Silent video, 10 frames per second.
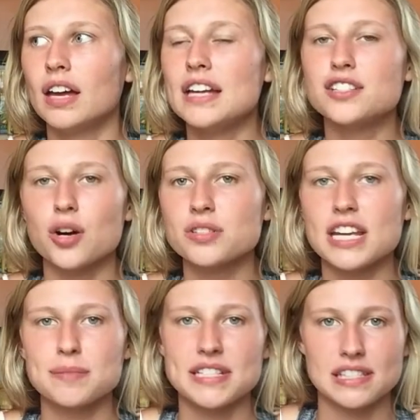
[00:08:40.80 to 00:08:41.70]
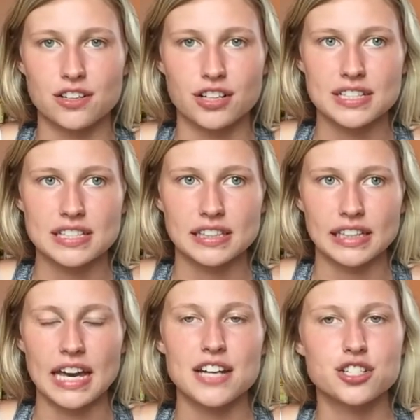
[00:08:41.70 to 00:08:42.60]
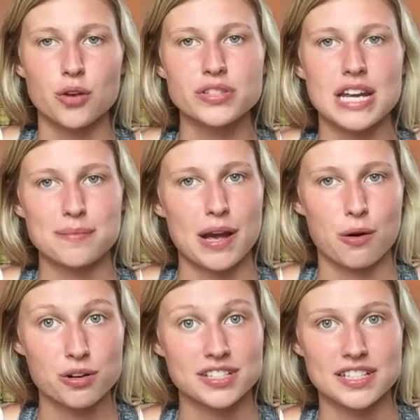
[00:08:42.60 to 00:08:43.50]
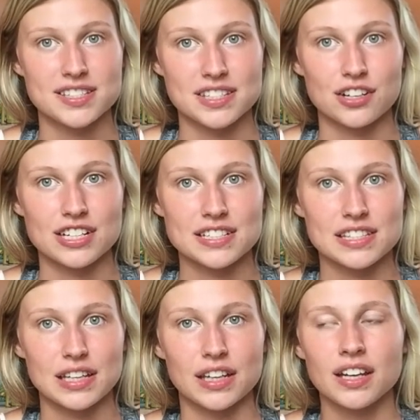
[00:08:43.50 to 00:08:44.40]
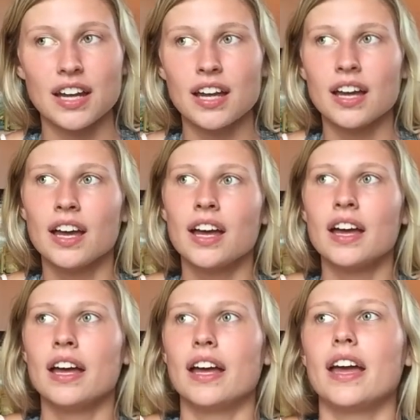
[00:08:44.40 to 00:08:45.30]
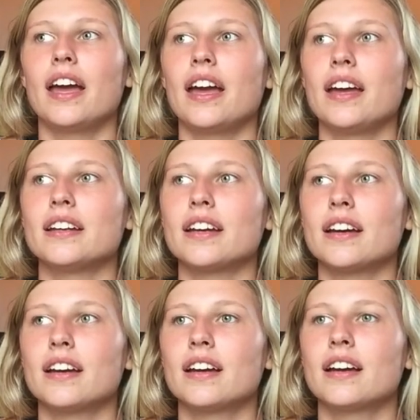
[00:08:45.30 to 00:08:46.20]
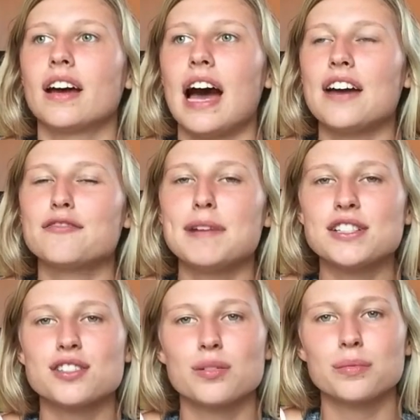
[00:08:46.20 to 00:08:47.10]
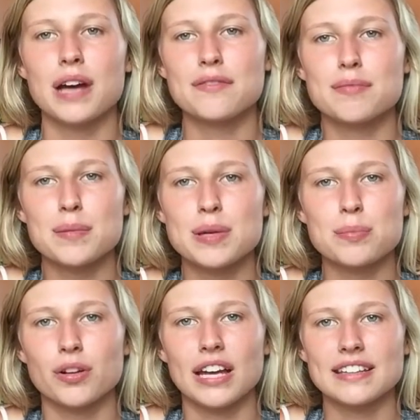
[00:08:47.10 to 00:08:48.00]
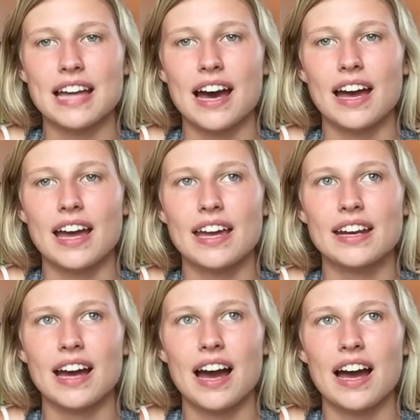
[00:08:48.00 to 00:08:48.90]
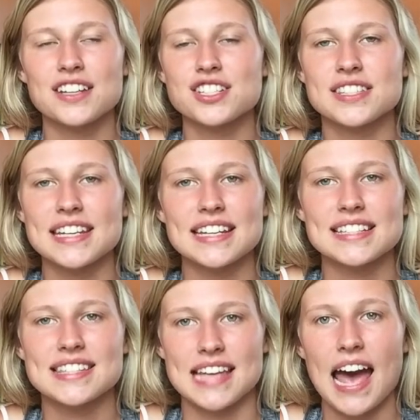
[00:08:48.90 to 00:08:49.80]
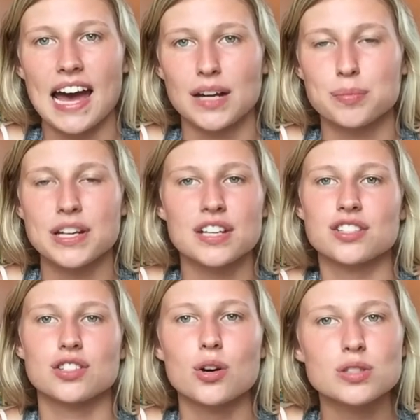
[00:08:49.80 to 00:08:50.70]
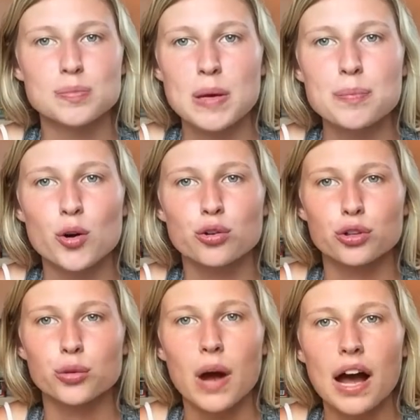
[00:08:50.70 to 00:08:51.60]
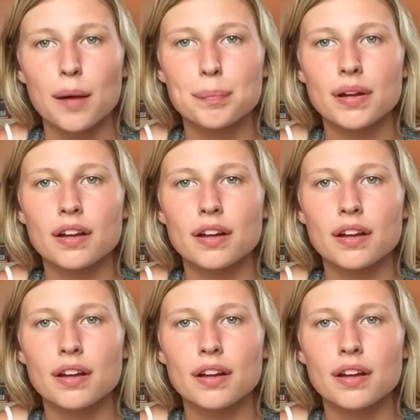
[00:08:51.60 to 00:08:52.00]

and don't take me seriously and don't take my horses seriously and I've met some I've met people like that and I just think it's sad because those people grew up